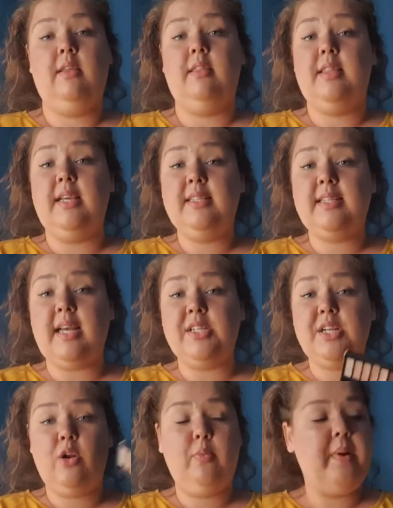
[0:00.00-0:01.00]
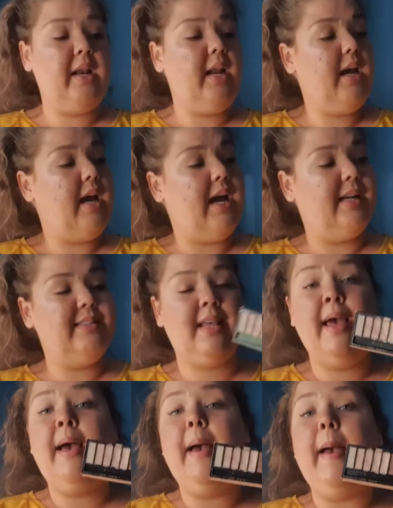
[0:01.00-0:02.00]
This eyeshadow palette has
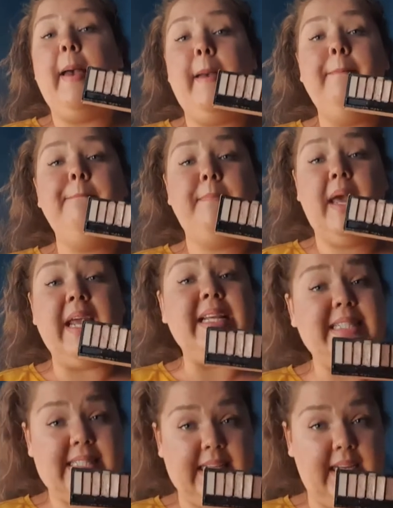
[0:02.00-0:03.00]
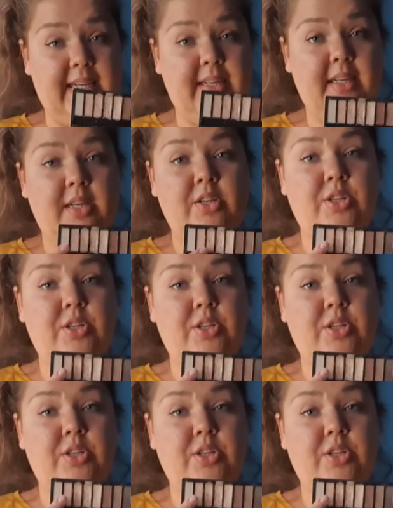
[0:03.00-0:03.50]
amazing